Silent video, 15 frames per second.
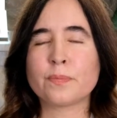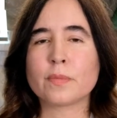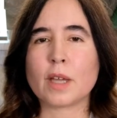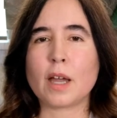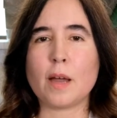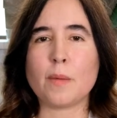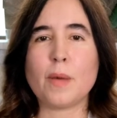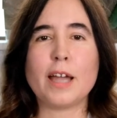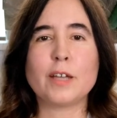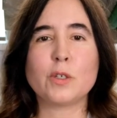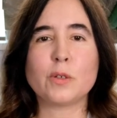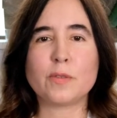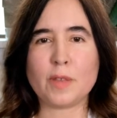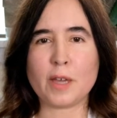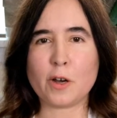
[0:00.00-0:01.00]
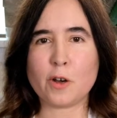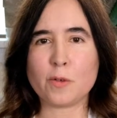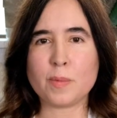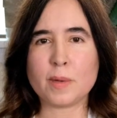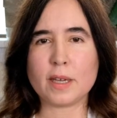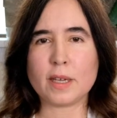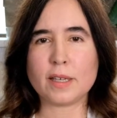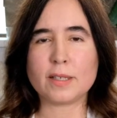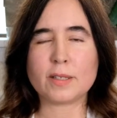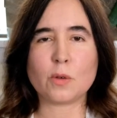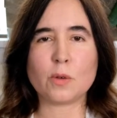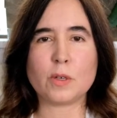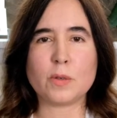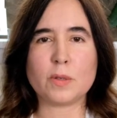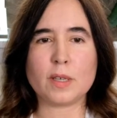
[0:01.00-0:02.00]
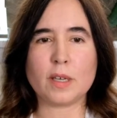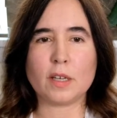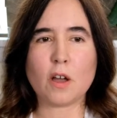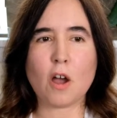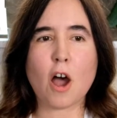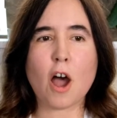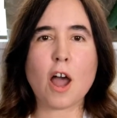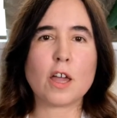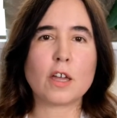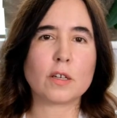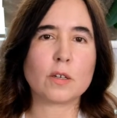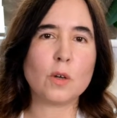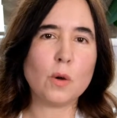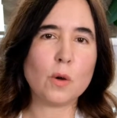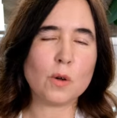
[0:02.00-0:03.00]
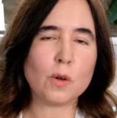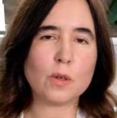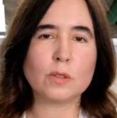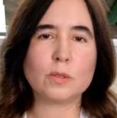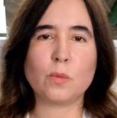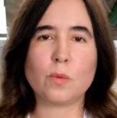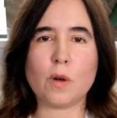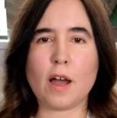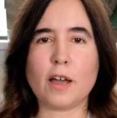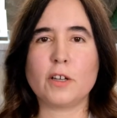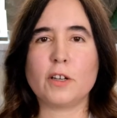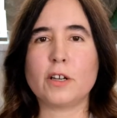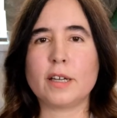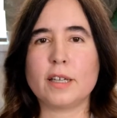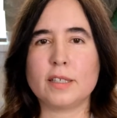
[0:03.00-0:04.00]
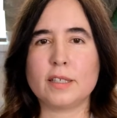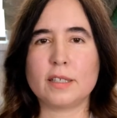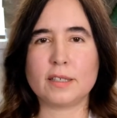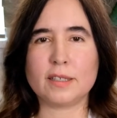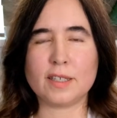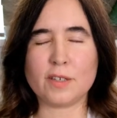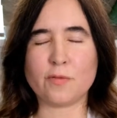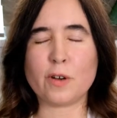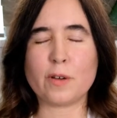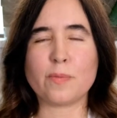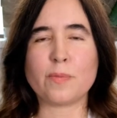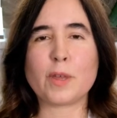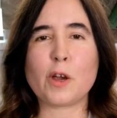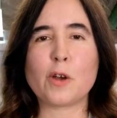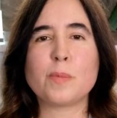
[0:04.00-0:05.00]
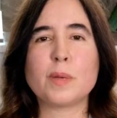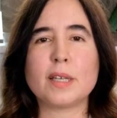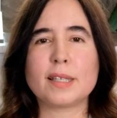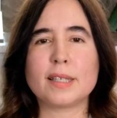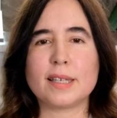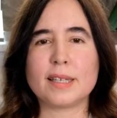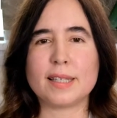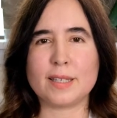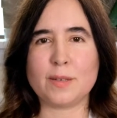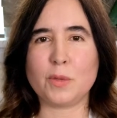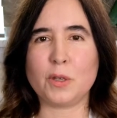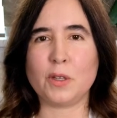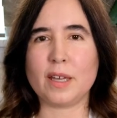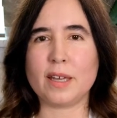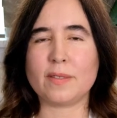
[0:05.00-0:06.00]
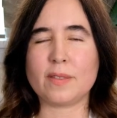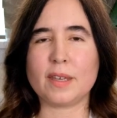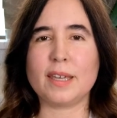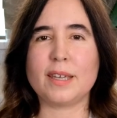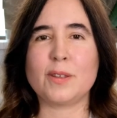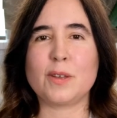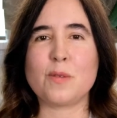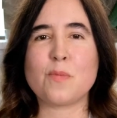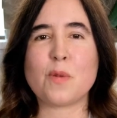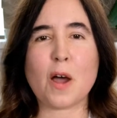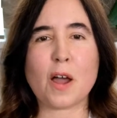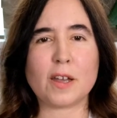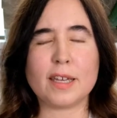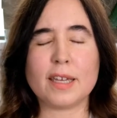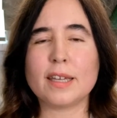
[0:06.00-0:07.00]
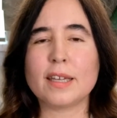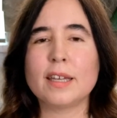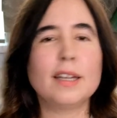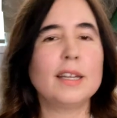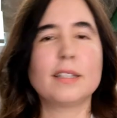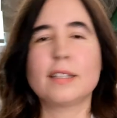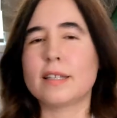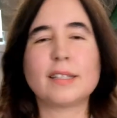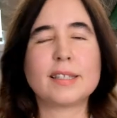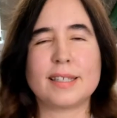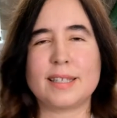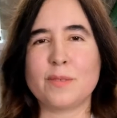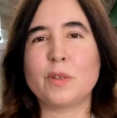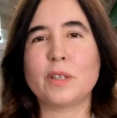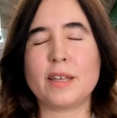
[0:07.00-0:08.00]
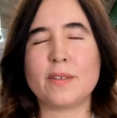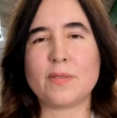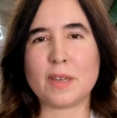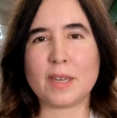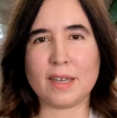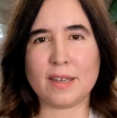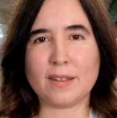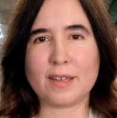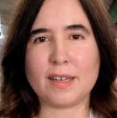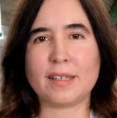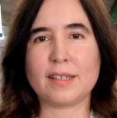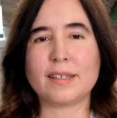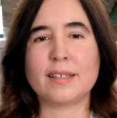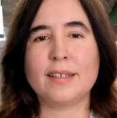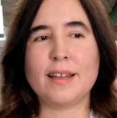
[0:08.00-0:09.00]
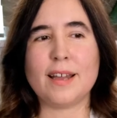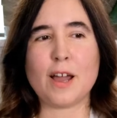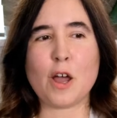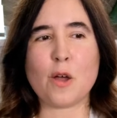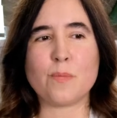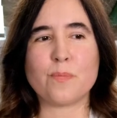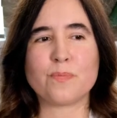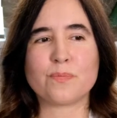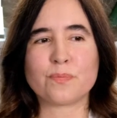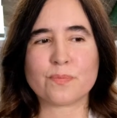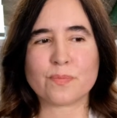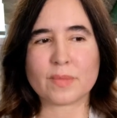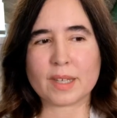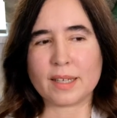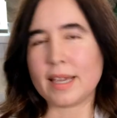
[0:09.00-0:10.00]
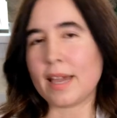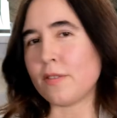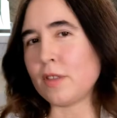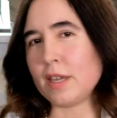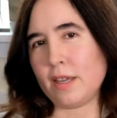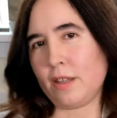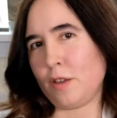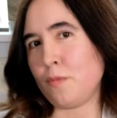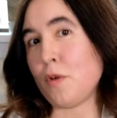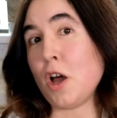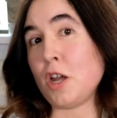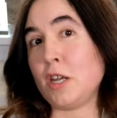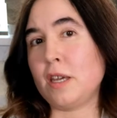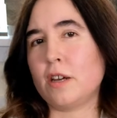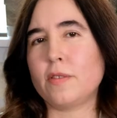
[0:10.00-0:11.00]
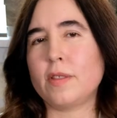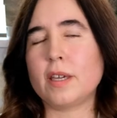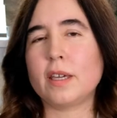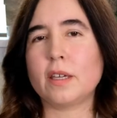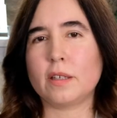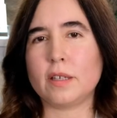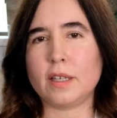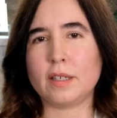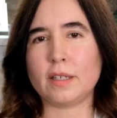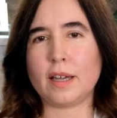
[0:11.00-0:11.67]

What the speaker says: hydrotherapy, so using hot and cold water and different therapies to stimulate the healing body, that stimulate the healing, the healing body or the healing,